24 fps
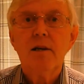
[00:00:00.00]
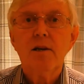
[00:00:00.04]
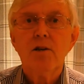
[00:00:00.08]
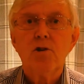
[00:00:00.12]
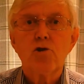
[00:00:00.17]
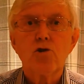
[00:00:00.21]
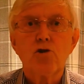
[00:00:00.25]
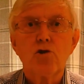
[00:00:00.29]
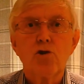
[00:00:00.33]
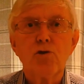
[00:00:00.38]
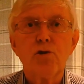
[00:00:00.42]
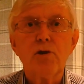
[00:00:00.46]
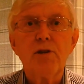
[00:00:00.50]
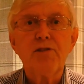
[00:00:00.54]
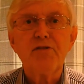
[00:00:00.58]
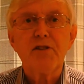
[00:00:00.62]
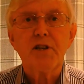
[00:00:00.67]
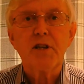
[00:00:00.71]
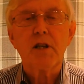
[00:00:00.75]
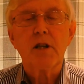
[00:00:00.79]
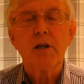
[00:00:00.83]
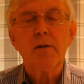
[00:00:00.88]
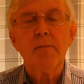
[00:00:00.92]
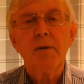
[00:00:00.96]

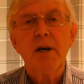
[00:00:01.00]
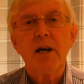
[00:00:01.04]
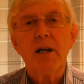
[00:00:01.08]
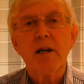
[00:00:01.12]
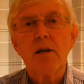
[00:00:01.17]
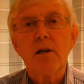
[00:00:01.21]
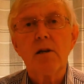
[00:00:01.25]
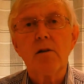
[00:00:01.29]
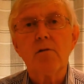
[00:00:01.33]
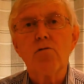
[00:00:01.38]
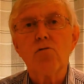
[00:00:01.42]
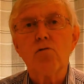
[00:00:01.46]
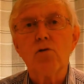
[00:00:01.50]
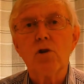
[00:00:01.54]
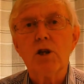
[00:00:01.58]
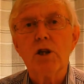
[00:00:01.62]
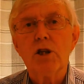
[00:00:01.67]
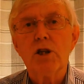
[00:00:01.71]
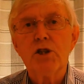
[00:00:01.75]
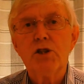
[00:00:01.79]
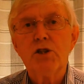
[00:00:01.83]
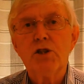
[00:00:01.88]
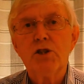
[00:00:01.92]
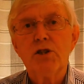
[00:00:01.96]
terrific command of
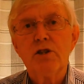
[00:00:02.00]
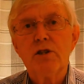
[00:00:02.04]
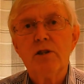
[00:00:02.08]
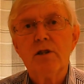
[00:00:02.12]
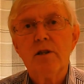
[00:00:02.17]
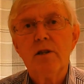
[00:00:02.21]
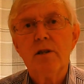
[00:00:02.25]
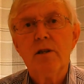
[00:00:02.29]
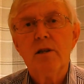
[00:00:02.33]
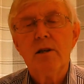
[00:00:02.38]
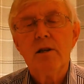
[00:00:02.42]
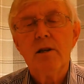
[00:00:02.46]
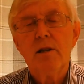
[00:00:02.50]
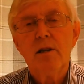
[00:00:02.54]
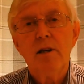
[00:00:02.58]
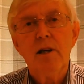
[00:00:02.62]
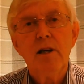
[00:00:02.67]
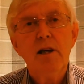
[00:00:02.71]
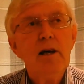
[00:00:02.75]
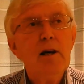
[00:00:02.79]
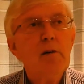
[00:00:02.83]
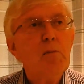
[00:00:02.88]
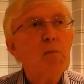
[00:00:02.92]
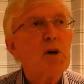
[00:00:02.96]
words.
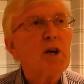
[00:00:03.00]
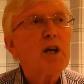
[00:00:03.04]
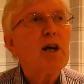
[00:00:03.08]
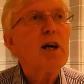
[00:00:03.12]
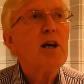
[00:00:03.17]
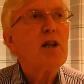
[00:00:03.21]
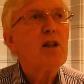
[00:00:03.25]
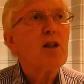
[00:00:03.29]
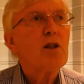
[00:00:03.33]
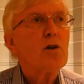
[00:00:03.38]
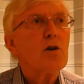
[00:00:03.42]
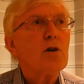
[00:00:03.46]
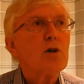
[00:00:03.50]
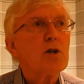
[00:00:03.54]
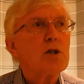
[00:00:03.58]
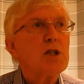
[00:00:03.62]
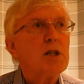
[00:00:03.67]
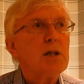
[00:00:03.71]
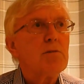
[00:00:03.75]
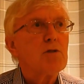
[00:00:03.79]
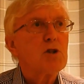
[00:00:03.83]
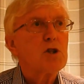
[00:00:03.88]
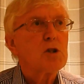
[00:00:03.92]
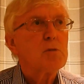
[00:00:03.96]
But I thought
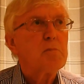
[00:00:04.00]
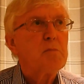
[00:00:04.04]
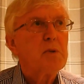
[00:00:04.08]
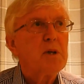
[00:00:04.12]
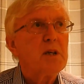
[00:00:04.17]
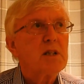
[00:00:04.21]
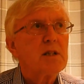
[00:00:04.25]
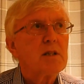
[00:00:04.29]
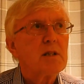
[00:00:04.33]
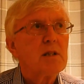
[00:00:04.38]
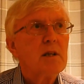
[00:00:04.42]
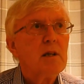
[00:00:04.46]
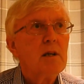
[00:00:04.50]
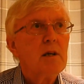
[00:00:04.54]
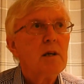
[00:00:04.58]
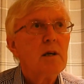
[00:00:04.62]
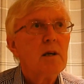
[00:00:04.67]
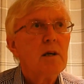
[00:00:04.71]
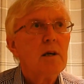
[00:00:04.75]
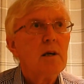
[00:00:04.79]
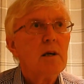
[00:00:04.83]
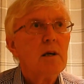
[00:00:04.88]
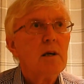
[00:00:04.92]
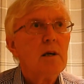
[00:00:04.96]
he was a bit
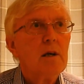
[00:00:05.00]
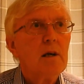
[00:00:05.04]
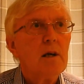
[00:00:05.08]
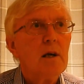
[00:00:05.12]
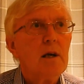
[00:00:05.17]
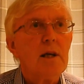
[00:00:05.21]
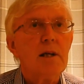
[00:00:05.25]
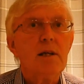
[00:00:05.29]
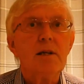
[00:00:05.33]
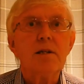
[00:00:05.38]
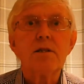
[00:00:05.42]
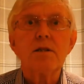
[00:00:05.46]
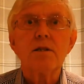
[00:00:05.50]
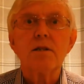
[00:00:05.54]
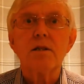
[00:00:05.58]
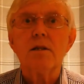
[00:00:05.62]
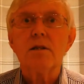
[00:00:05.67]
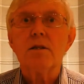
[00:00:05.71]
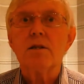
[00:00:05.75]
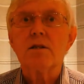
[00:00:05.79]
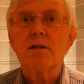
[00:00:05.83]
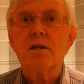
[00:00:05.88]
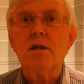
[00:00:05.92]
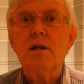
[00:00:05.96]

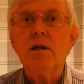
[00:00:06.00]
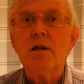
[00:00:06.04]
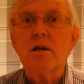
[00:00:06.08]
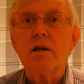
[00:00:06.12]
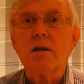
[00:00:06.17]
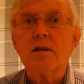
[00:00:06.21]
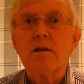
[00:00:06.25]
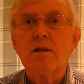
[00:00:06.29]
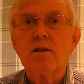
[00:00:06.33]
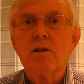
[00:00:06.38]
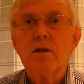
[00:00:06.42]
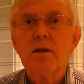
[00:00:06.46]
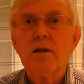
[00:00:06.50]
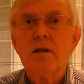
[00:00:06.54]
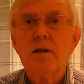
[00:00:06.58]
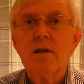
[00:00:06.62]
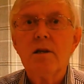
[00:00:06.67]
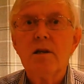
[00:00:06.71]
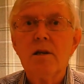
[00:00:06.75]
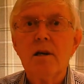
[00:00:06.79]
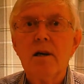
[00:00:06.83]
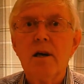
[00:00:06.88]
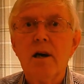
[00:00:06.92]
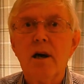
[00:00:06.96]
insincere
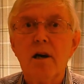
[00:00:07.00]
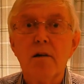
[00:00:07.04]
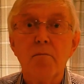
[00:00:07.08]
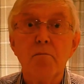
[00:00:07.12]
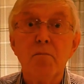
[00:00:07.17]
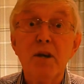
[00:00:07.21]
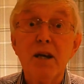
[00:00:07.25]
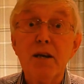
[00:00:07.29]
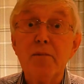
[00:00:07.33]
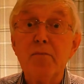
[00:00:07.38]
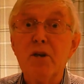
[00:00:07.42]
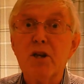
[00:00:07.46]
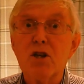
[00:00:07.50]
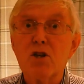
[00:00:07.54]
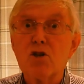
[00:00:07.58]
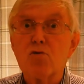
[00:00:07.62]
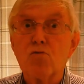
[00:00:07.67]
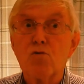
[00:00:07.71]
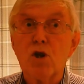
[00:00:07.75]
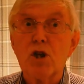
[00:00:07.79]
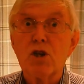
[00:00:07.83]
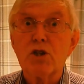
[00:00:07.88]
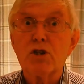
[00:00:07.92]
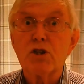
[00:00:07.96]
and maybe his
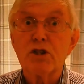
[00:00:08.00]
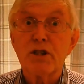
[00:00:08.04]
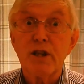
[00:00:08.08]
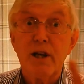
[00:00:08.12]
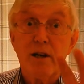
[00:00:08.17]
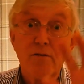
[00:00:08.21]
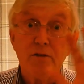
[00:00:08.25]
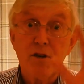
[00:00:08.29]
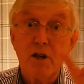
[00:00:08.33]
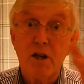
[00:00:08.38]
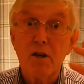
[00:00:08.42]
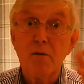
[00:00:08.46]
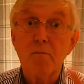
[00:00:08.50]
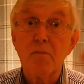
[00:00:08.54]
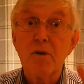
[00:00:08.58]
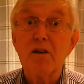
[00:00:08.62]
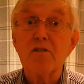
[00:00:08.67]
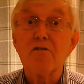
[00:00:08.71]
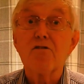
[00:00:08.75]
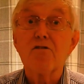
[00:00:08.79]
words sounded a bit